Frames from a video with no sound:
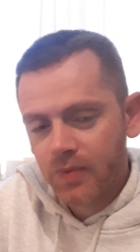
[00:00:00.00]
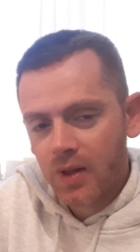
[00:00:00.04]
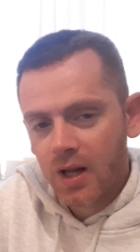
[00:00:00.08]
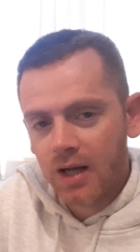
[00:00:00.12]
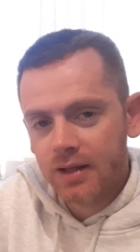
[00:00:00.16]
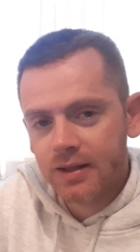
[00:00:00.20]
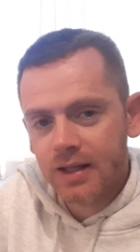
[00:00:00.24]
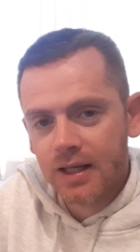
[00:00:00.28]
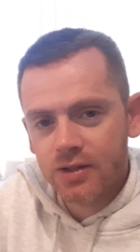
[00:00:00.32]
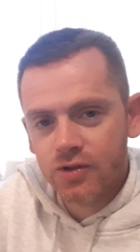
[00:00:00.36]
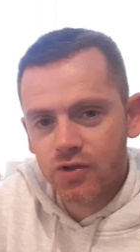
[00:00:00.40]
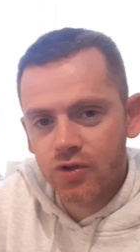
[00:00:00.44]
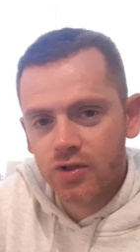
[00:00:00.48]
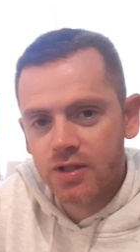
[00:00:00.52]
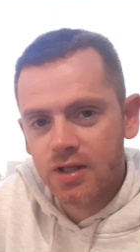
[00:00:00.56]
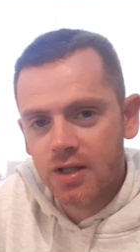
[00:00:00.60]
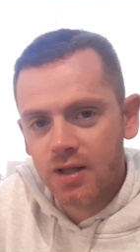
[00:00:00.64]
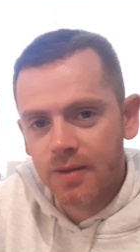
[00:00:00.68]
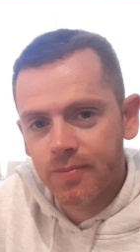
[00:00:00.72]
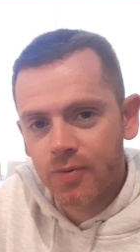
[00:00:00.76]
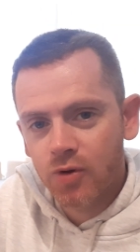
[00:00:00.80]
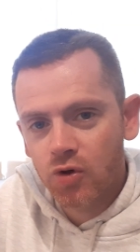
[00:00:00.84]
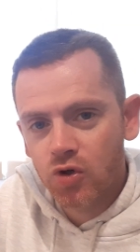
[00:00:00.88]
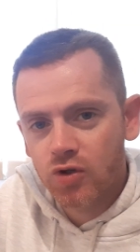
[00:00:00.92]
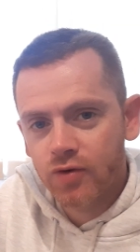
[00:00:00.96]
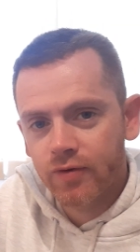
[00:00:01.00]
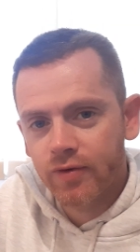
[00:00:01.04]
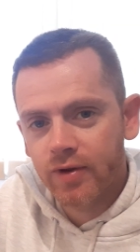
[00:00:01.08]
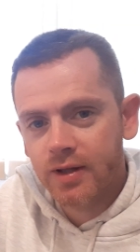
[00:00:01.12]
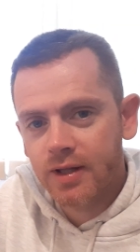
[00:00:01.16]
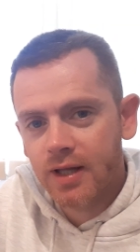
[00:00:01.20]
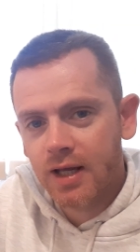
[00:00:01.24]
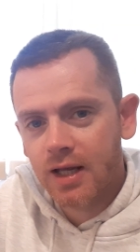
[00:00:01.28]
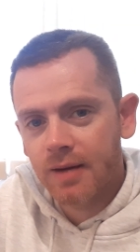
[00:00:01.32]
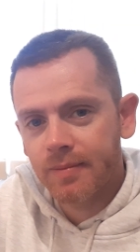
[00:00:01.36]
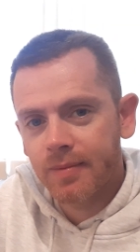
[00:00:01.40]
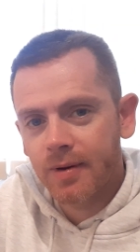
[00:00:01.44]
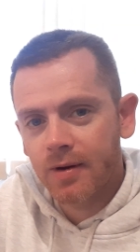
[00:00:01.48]
And that's, you see, the beautiful
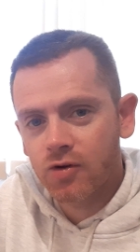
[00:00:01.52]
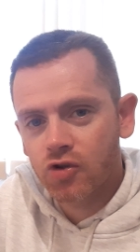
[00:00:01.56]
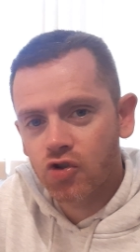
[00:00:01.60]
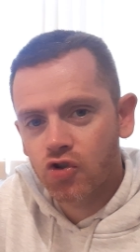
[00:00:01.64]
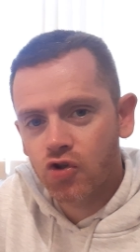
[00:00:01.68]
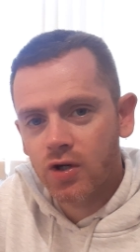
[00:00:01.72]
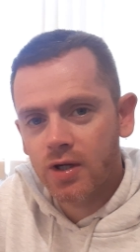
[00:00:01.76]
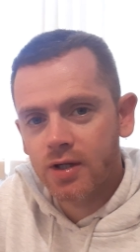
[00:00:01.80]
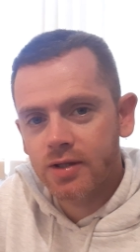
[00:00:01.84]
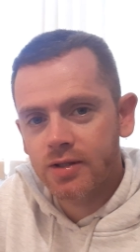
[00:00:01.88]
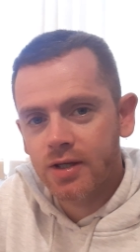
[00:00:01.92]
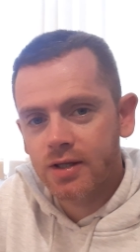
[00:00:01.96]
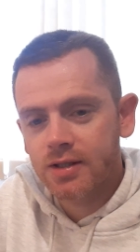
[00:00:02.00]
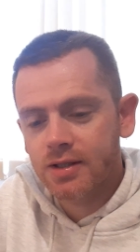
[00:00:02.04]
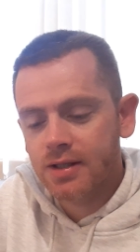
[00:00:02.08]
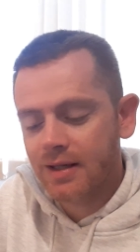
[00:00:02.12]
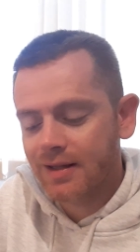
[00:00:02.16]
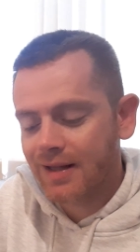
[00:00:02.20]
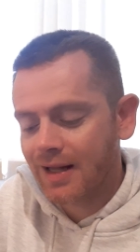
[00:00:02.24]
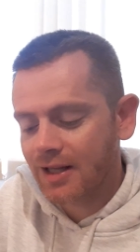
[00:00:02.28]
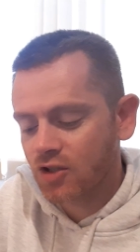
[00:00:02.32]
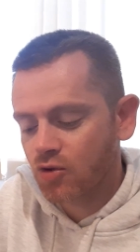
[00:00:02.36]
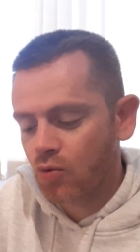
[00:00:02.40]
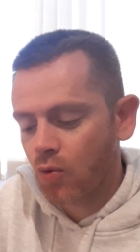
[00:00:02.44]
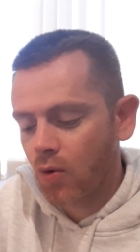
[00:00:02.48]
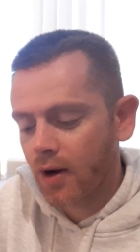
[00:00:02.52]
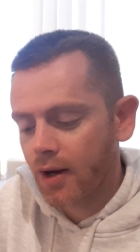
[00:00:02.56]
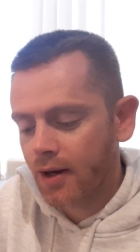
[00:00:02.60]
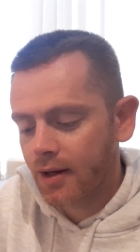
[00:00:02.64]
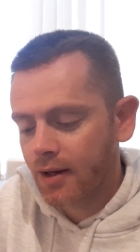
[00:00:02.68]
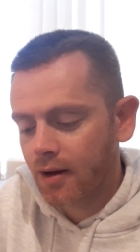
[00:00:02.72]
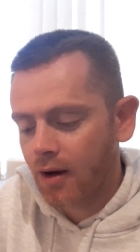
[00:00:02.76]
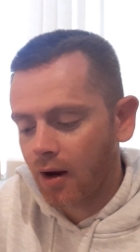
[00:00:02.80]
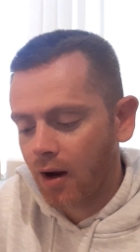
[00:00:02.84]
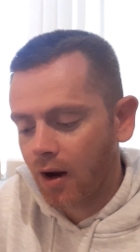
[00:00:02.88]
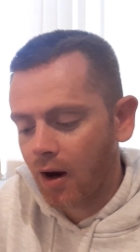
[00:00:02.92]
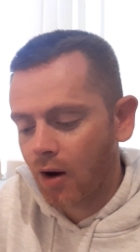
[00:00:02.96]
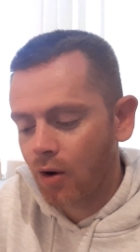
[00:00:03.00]
thing about Jesus. And that's
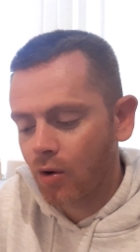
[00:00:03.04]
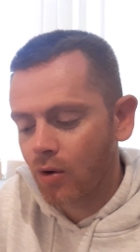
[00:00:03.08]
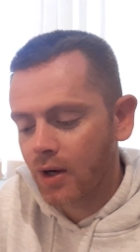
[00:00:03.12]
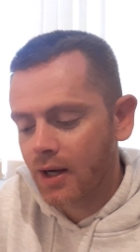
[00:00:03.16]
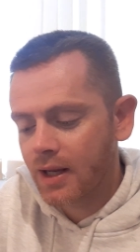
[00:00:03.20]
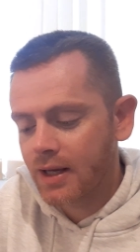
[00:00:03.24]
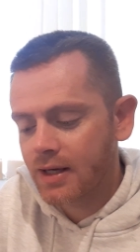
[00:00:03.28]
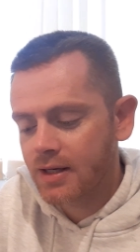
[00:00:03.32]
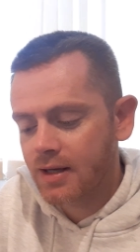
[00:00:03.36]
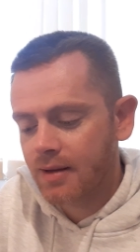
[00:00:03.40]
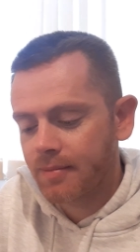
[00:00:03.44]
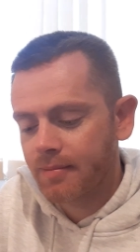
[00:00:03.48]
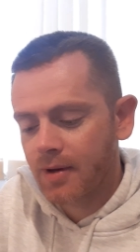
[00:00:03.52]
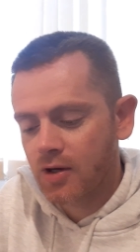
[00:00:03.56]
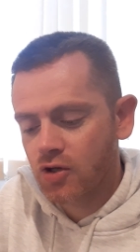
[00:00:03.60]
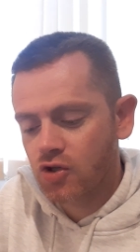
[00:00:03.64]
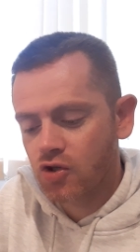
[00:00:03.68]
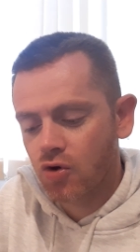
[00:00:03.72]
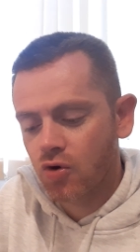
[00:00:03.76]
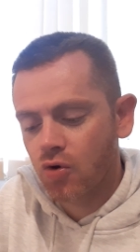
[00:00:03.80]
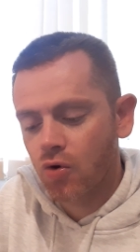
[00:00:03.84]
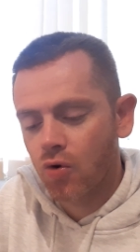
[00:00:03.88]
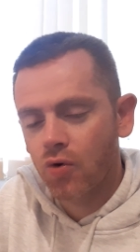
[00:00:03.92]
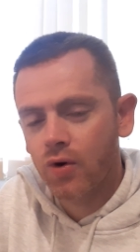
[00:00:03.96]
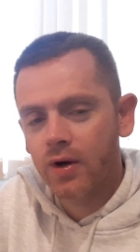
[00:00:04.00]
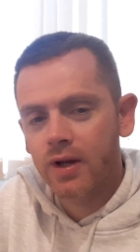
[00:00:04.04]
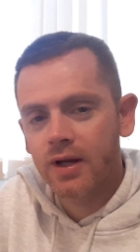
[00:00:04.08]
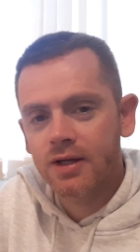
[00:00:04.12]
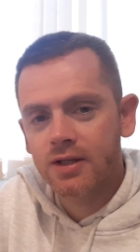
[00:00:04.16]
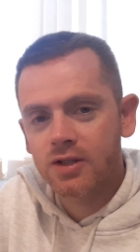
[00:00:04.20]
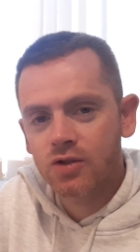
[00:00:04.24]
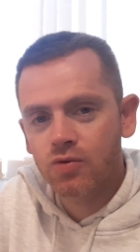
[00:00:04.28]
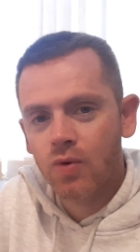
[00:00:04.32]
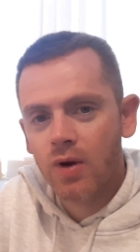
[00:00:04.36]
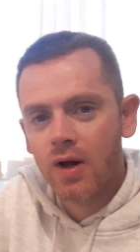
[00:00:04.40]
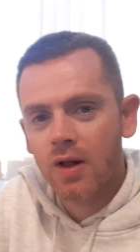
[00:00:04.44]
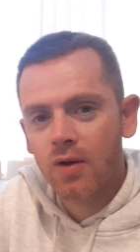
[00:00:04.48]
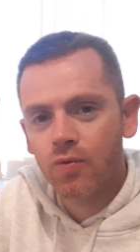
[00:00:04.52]
why Our Lady in Medjugorje
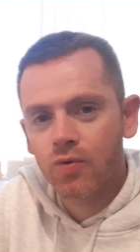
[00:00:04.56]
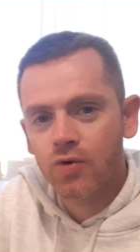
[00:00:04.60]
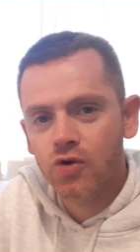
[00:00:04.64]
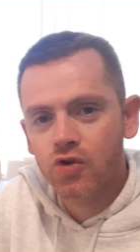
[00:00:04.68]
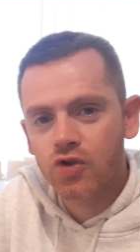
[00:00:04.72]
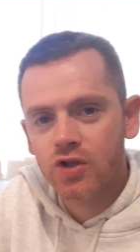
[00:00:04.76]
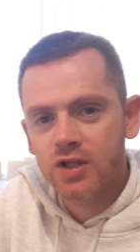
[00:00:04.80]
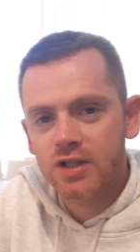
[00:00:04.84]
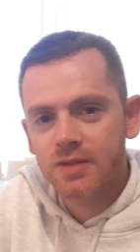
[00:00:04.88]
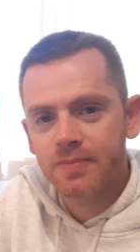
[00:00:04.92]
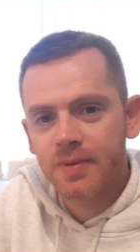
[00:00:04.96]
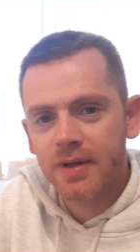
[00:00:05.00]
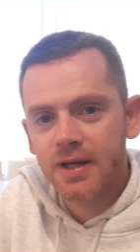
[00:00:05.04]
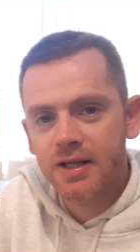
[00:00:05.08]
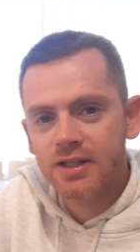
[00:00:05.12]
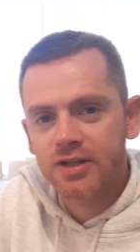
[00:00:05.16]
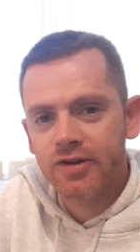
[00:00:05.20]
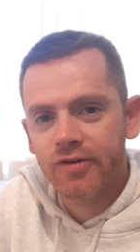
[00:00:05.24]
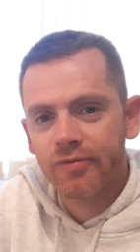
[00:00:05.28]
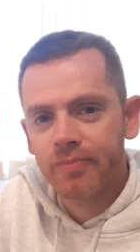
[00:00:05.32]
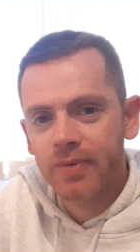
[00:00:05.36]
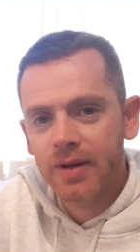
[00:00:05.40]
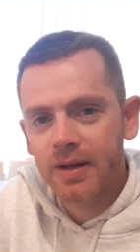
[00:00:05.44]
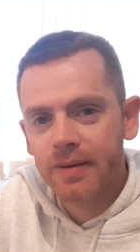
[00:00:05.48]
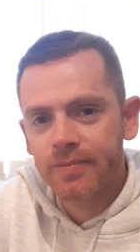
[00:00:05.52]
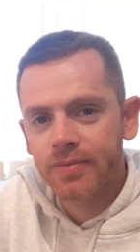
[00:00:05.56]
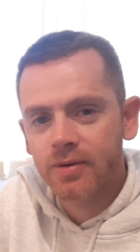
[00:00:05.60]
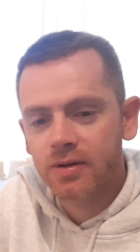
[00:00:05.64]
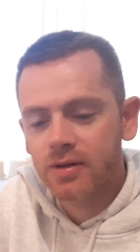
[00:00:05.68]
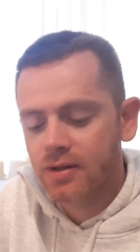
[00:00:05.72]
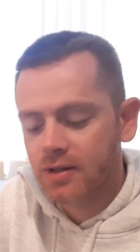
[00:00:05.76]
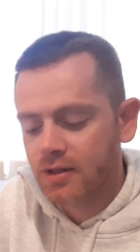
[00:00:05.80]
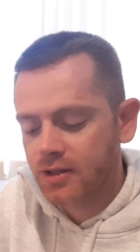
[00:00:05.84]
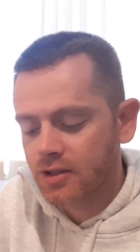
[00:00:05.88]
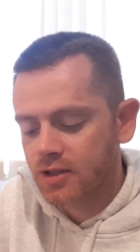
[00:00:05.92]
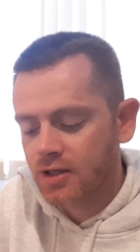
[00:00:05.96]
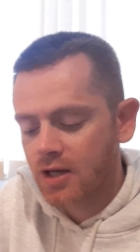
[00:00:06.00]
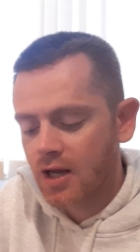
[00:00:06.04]
as well, when she speaks of people
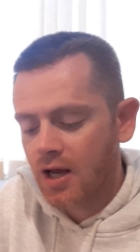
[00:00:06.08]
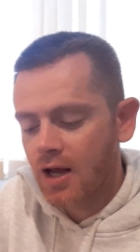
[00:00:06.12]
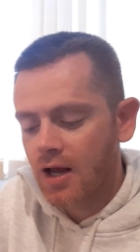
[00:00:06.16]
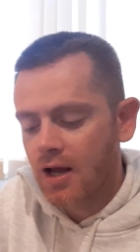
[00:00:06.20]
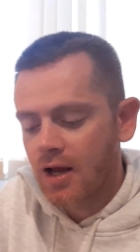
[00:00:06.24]
that